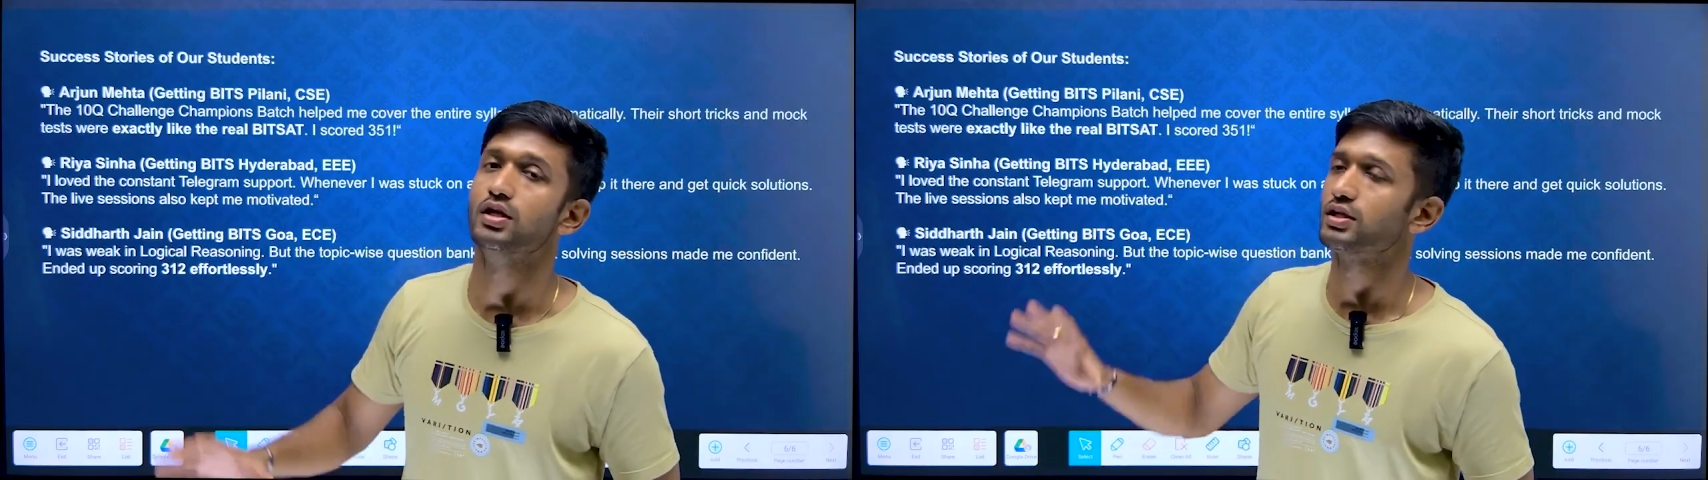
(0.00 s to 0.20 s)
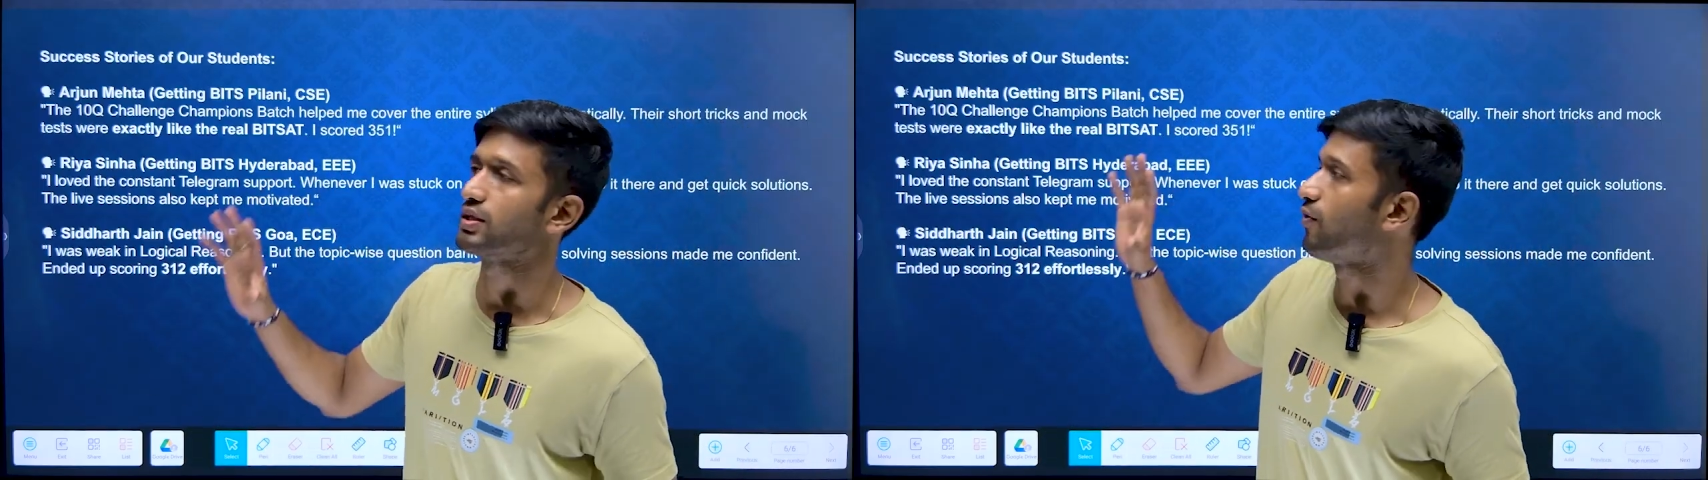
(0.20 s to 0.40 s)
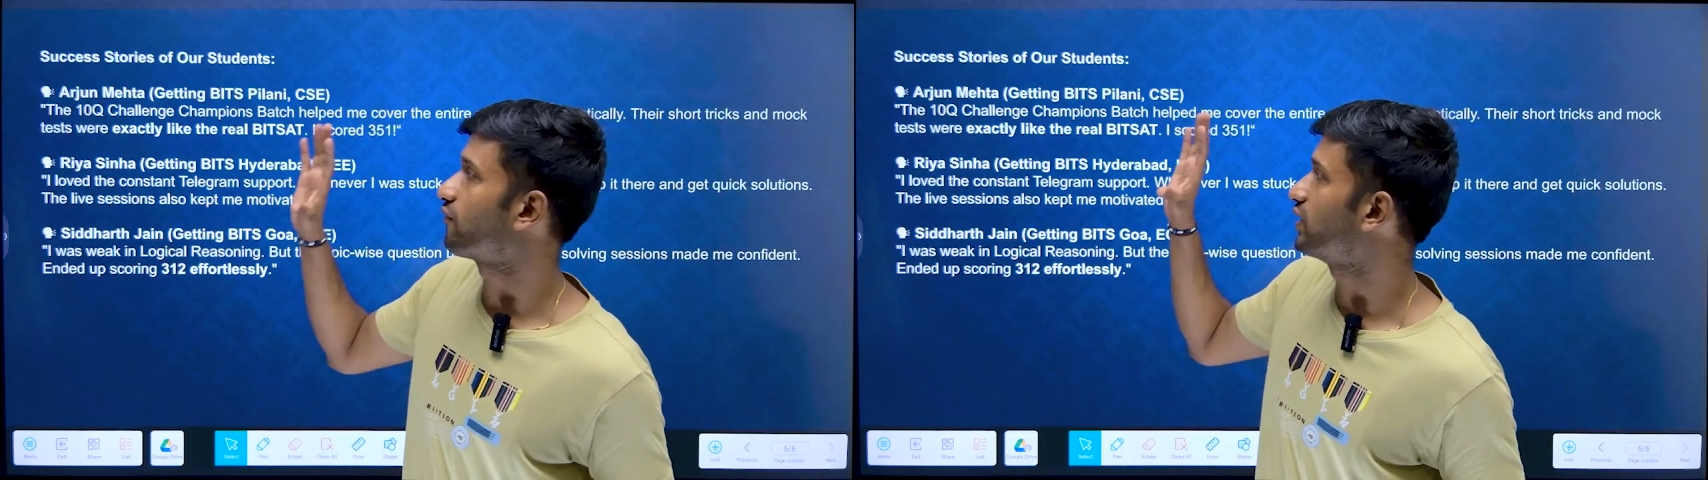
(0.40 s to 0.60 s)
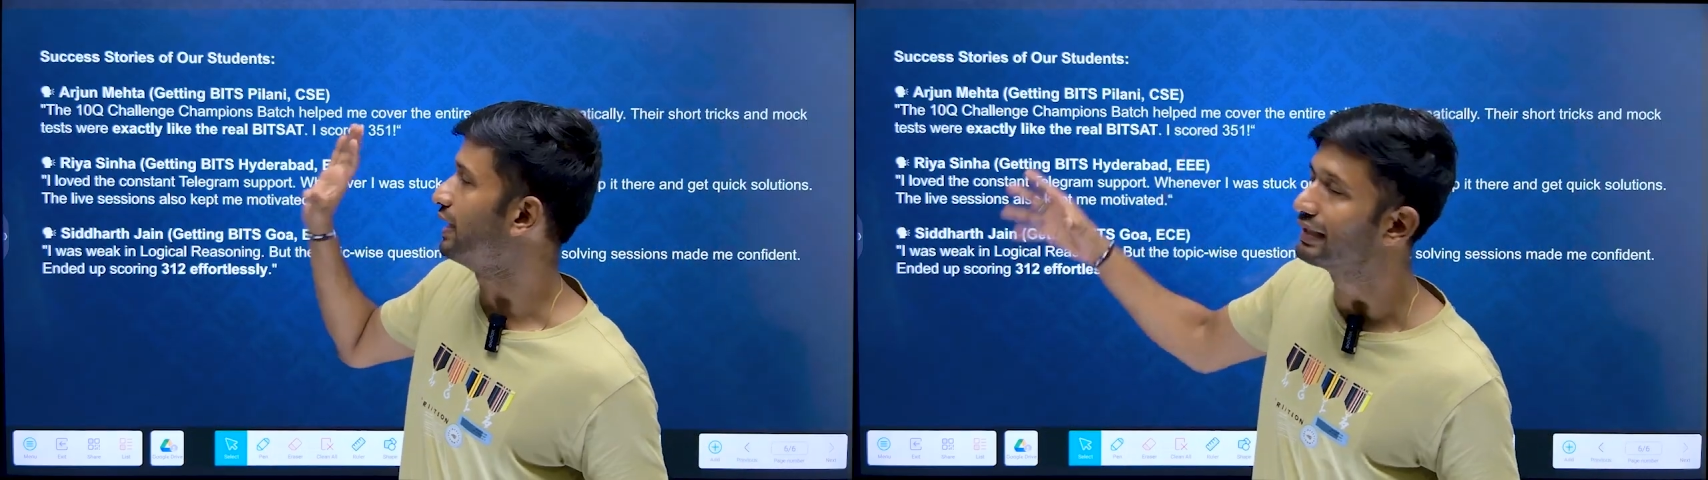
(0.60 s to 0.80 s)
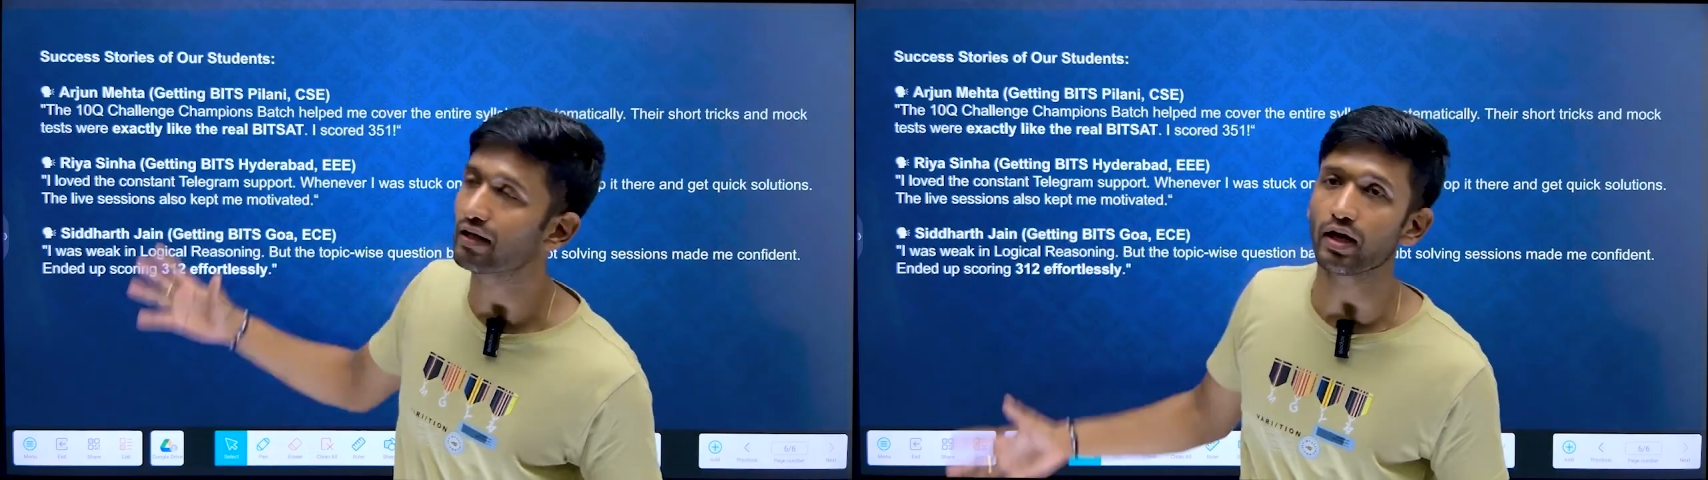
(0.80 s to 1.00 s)
some of the
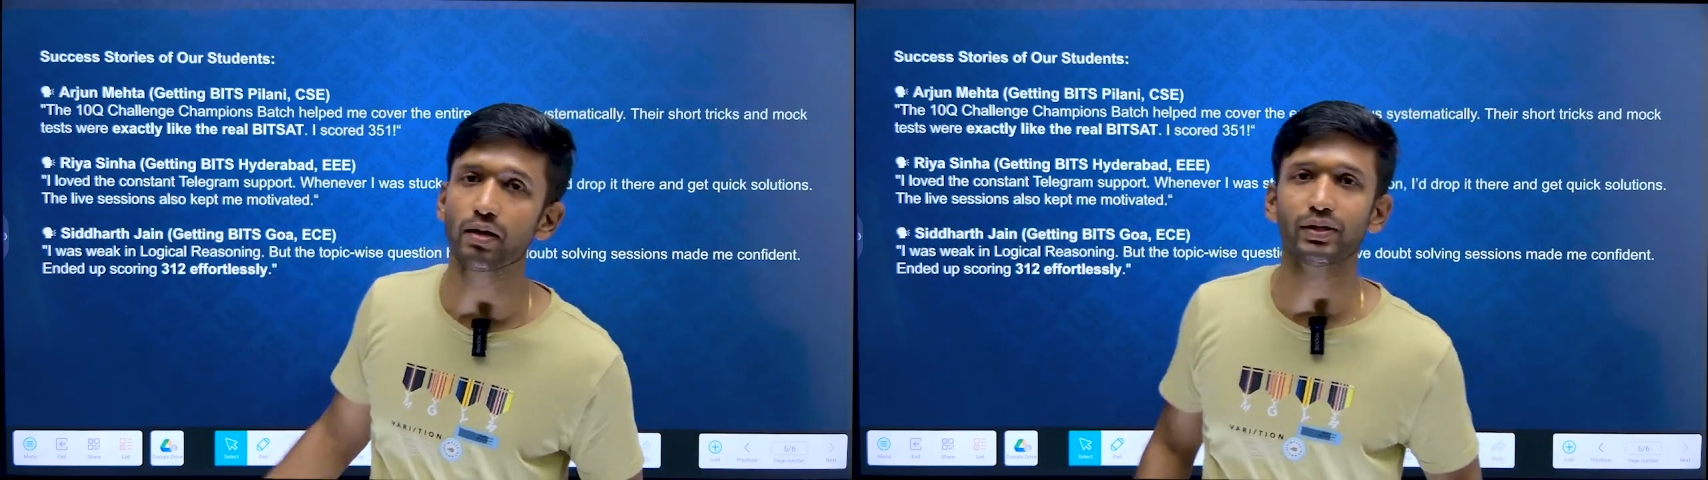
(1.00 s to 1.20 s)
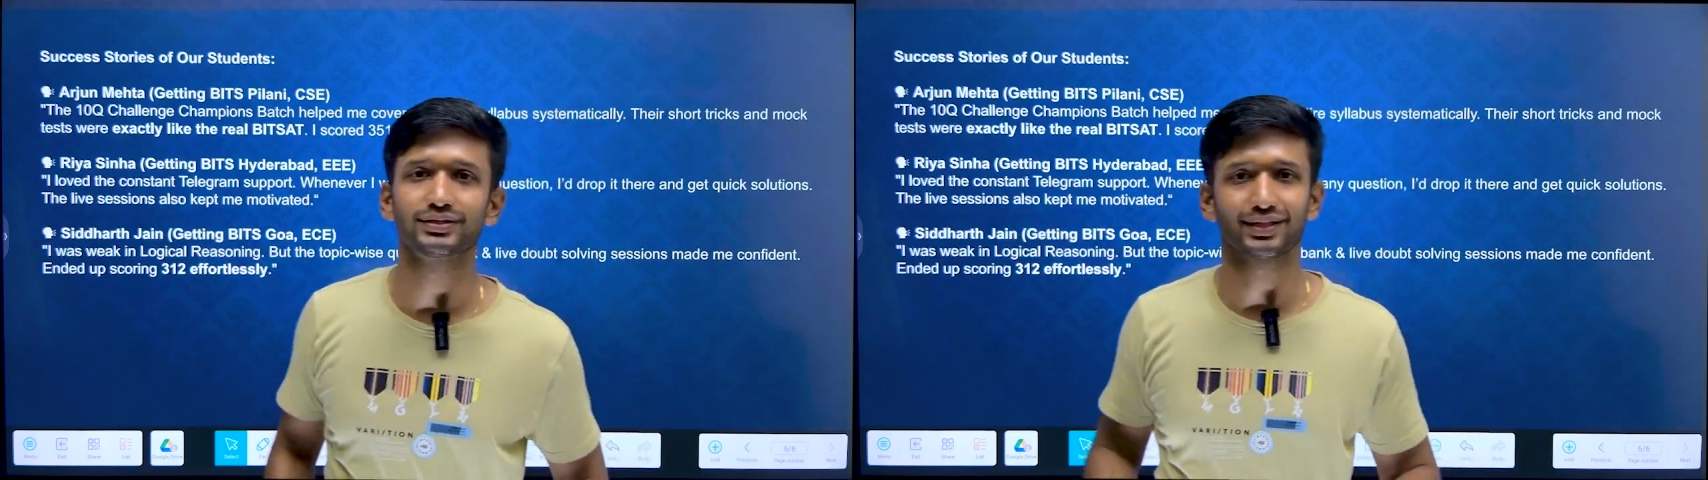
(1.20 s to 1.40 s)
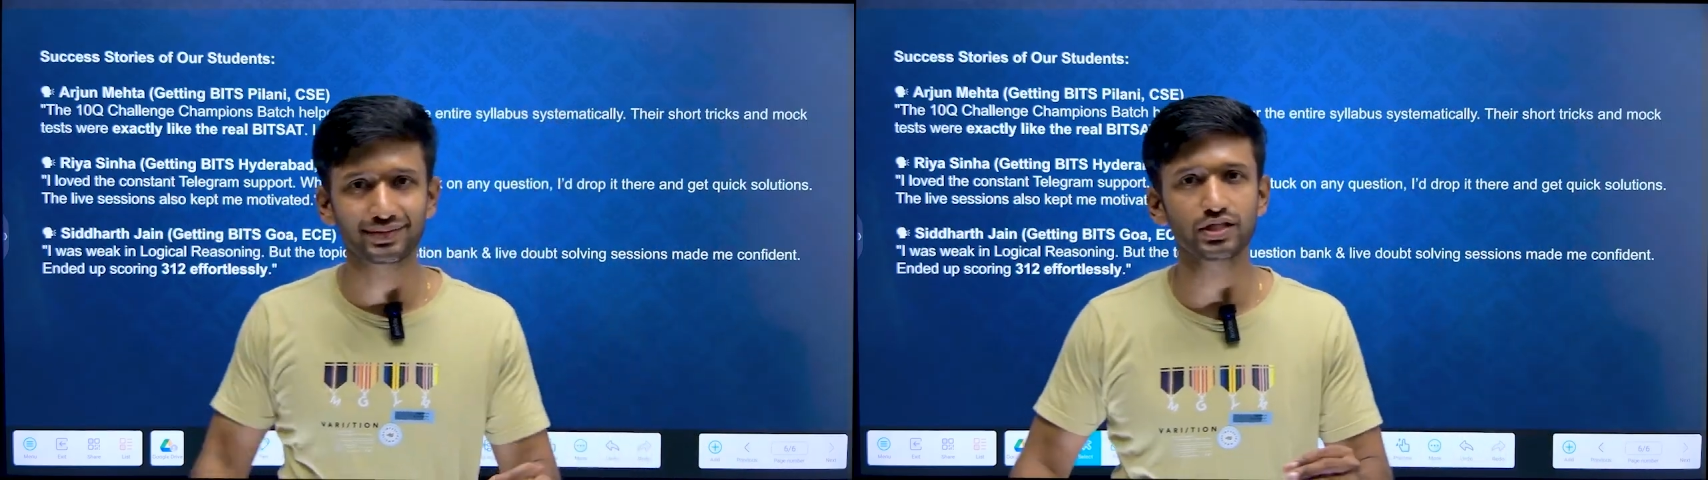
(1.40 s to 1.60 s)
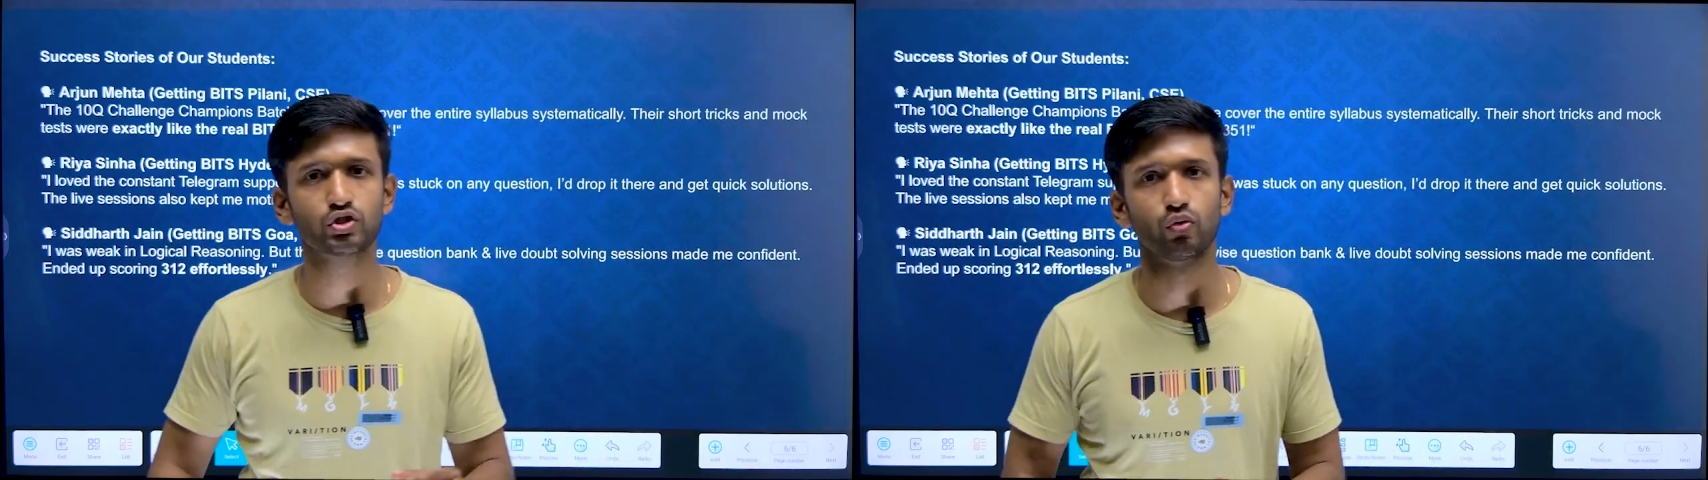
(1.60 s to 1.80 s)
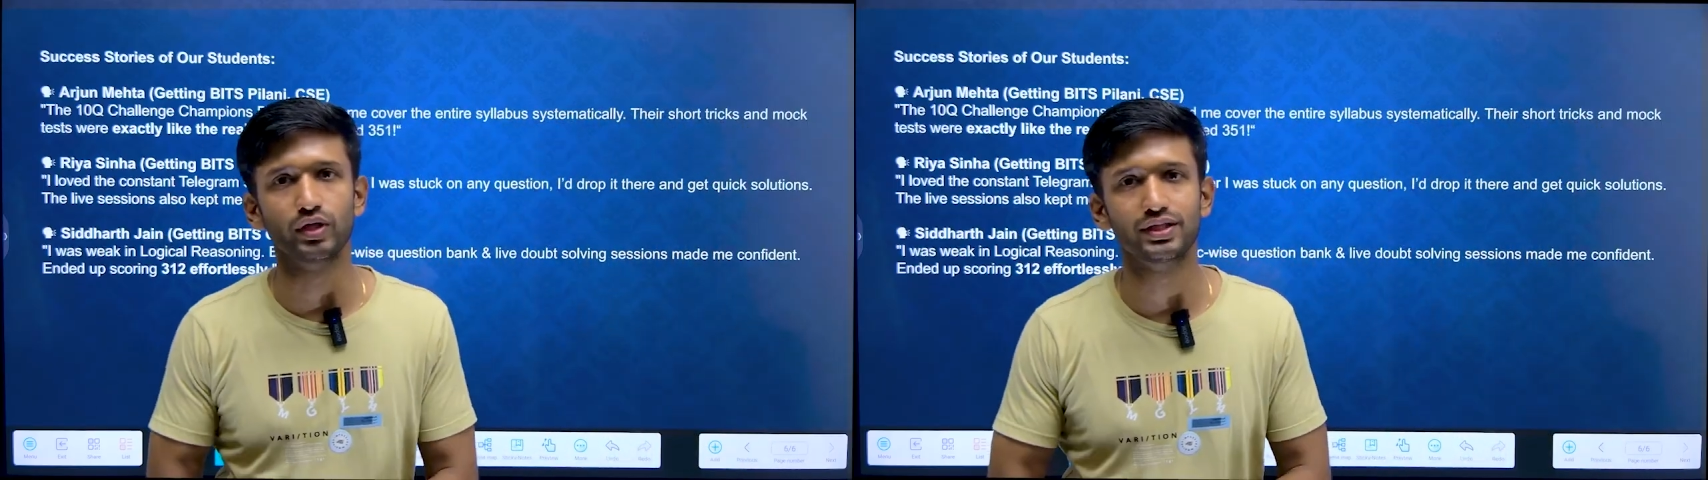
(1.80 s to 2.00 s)
incredible success
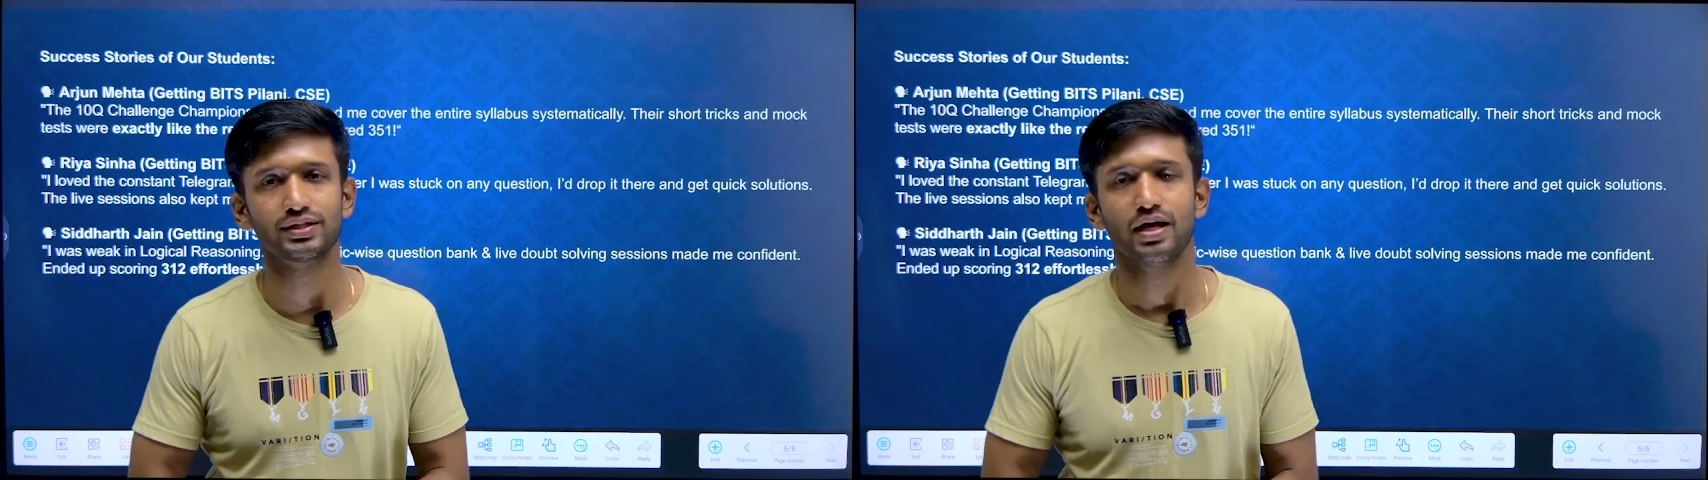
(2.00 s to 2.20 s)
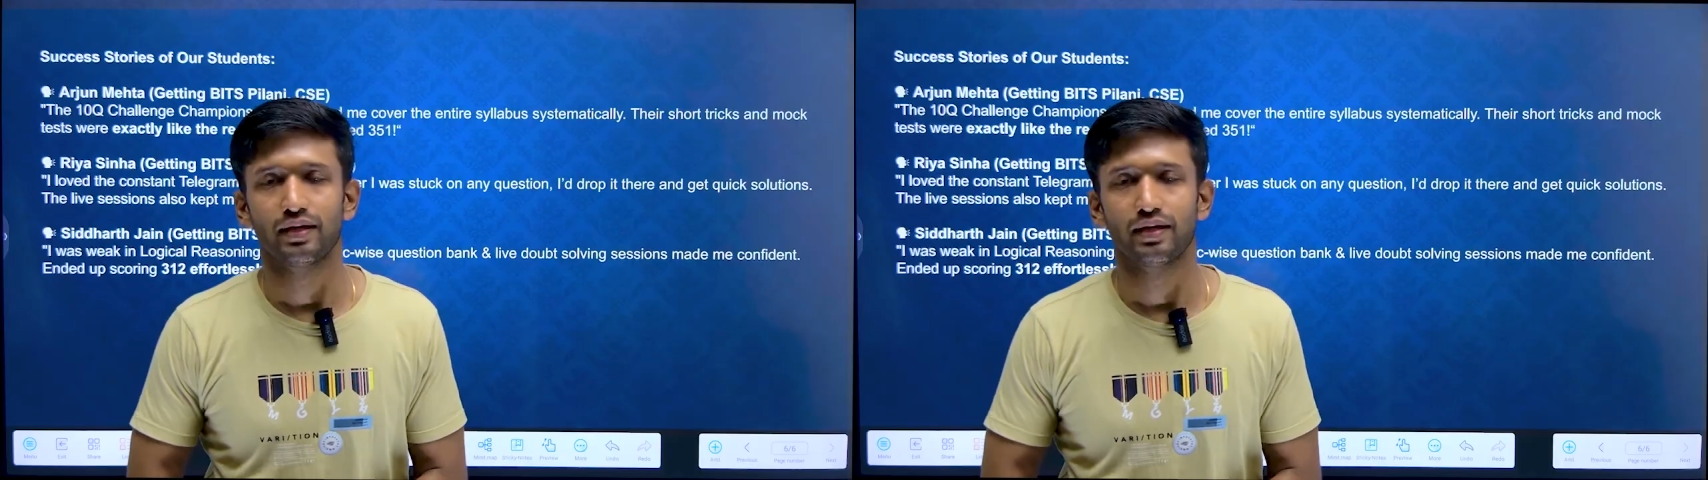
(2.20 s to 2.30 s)
stories